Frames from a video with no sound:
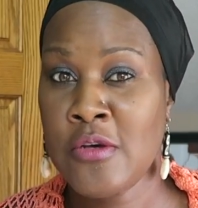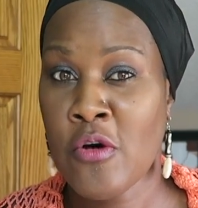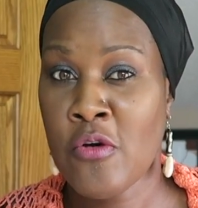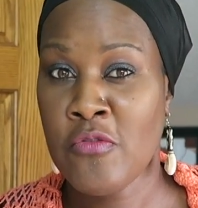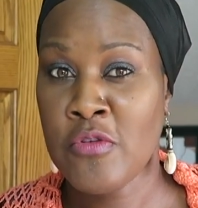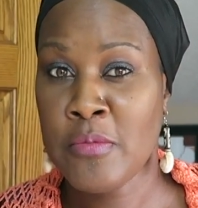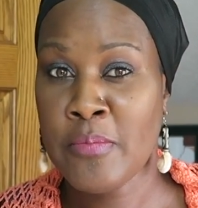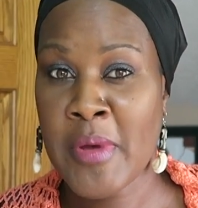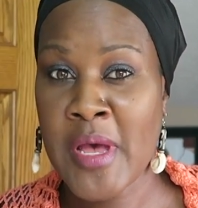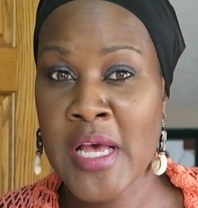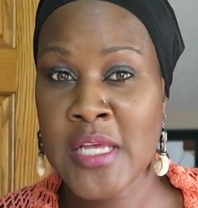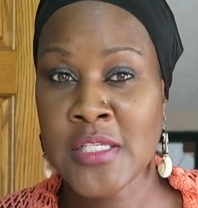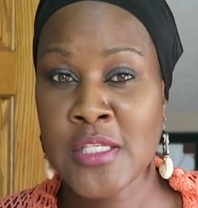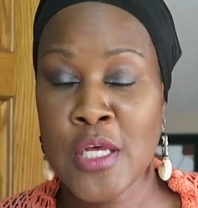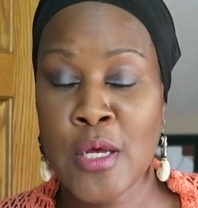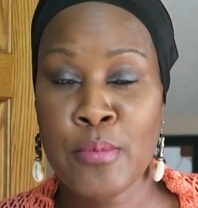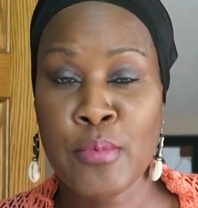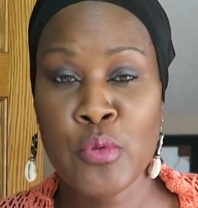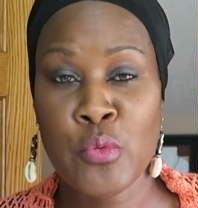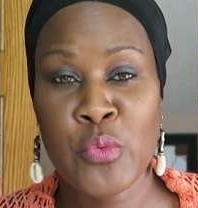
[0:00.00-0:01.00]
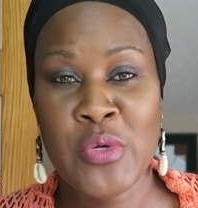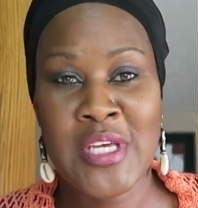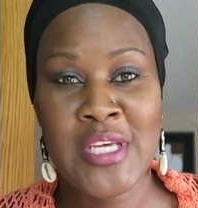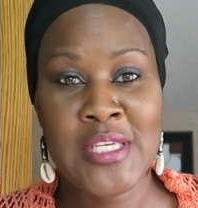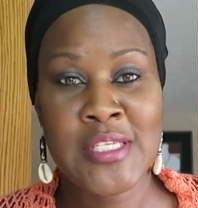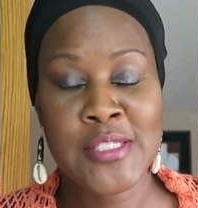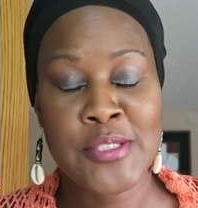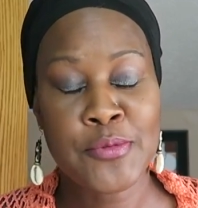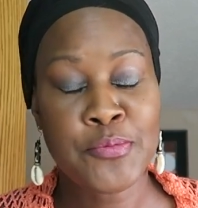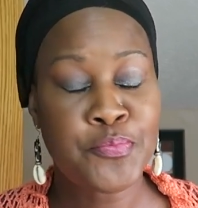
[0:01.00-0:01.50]
over the past couple of
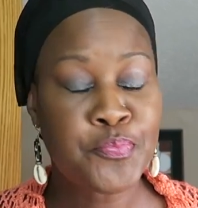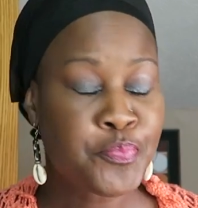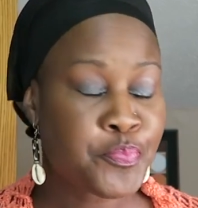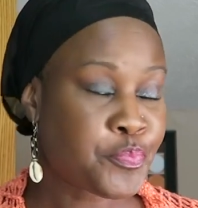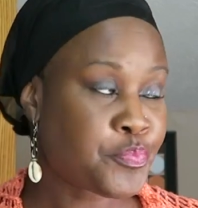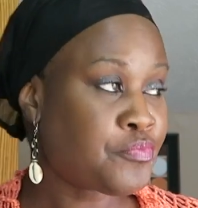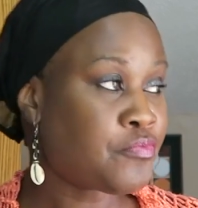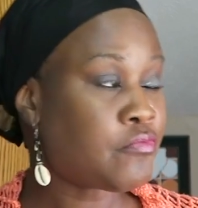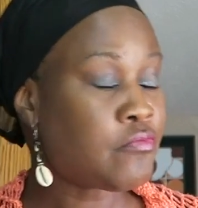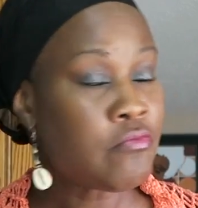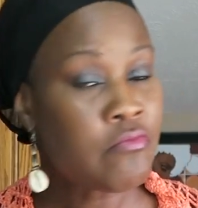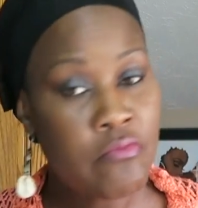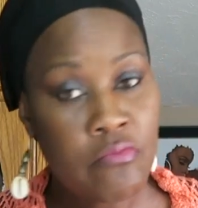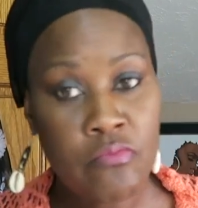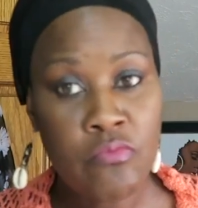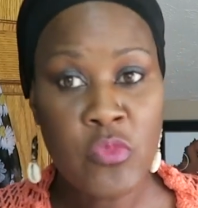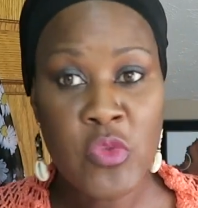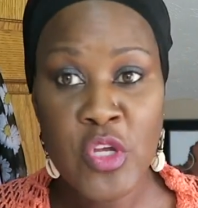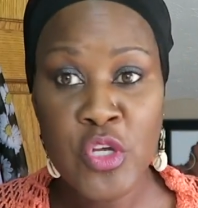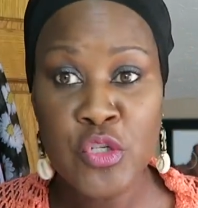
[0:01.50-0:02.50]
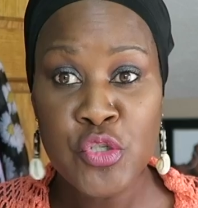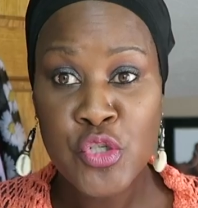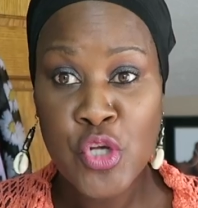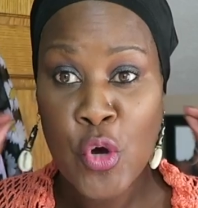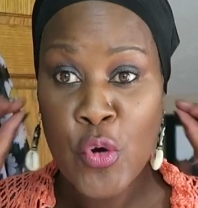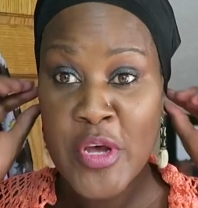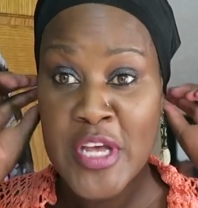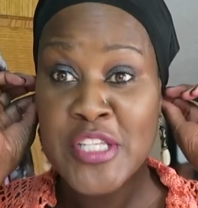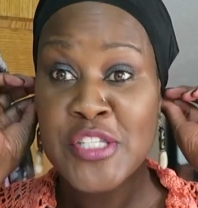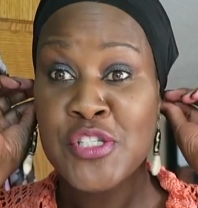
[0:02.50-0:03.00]
weeks.
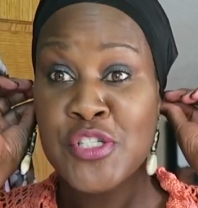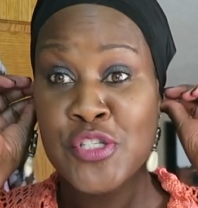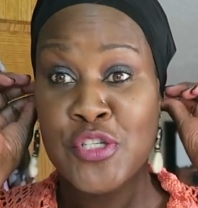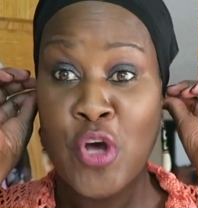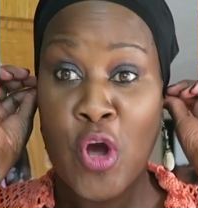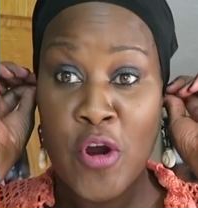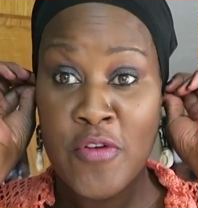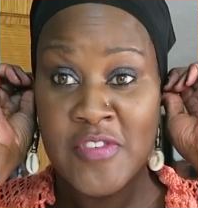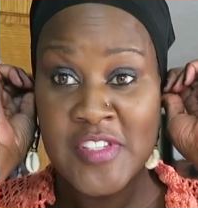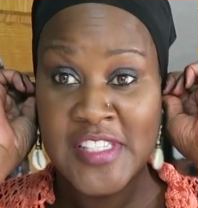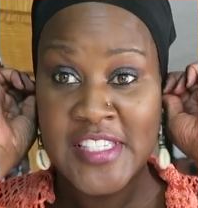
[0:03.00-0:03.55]
So it's scarf